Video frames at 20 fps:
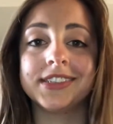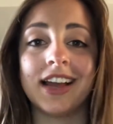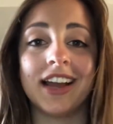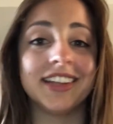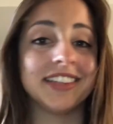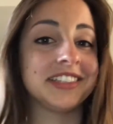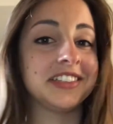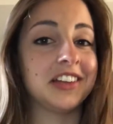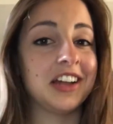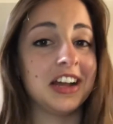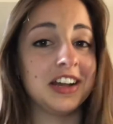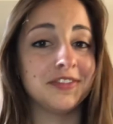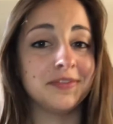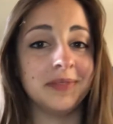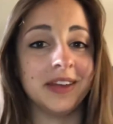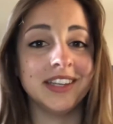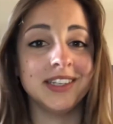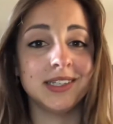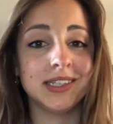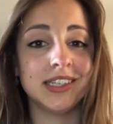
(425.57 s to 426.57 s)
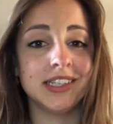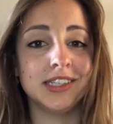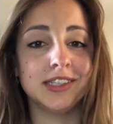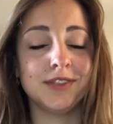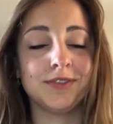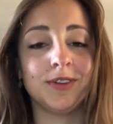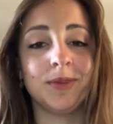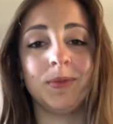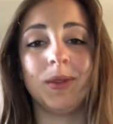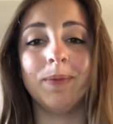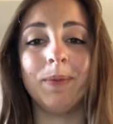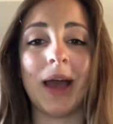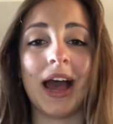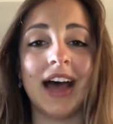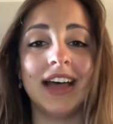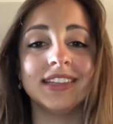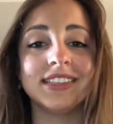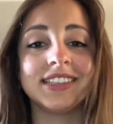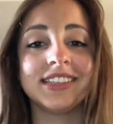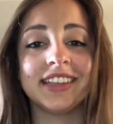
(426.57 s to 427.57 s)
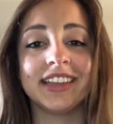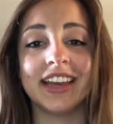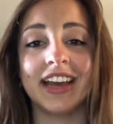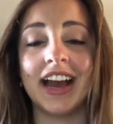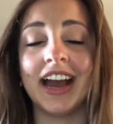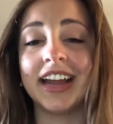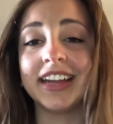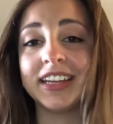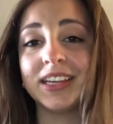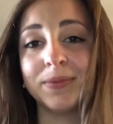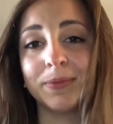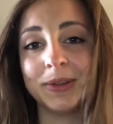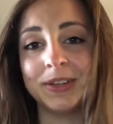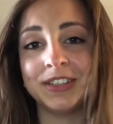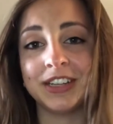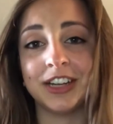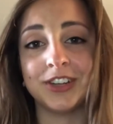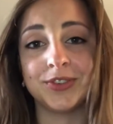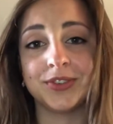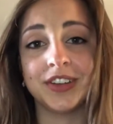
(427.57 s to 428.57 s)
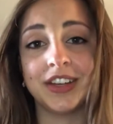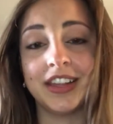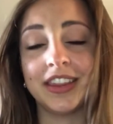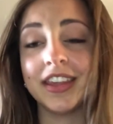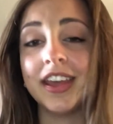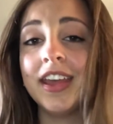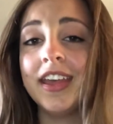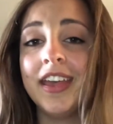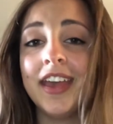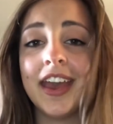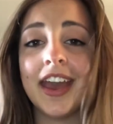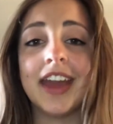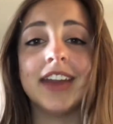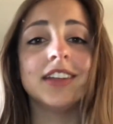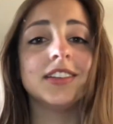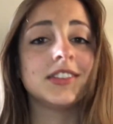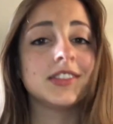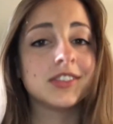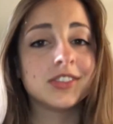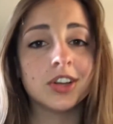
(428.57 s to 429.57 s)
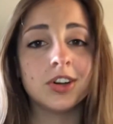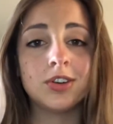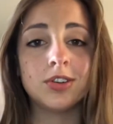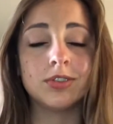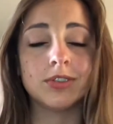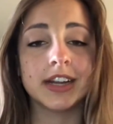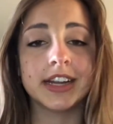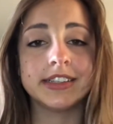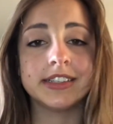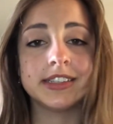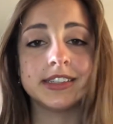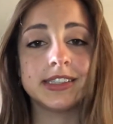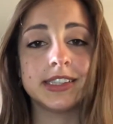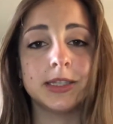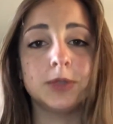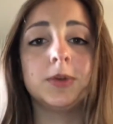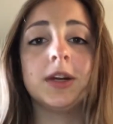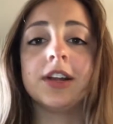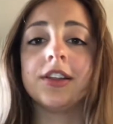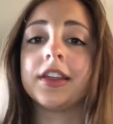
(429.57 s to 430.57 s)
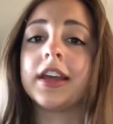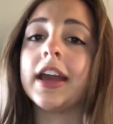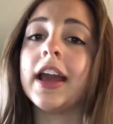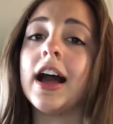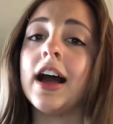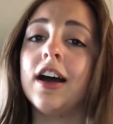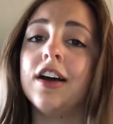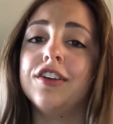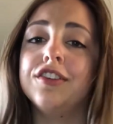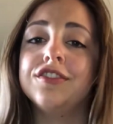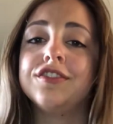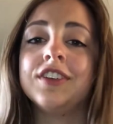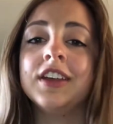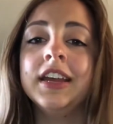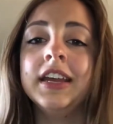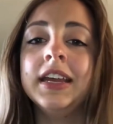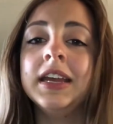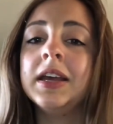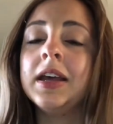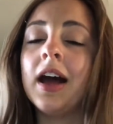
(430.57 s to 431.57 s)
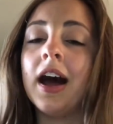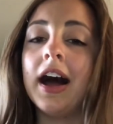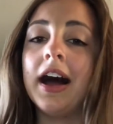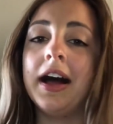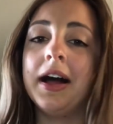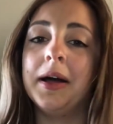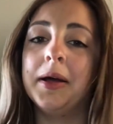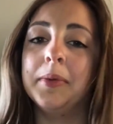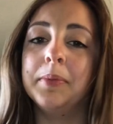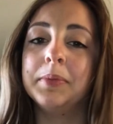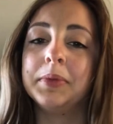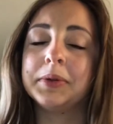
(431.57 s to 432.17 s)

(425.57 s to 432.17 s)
I still have mentees from the past that I keep in touch with, and it's so great to see where they have um,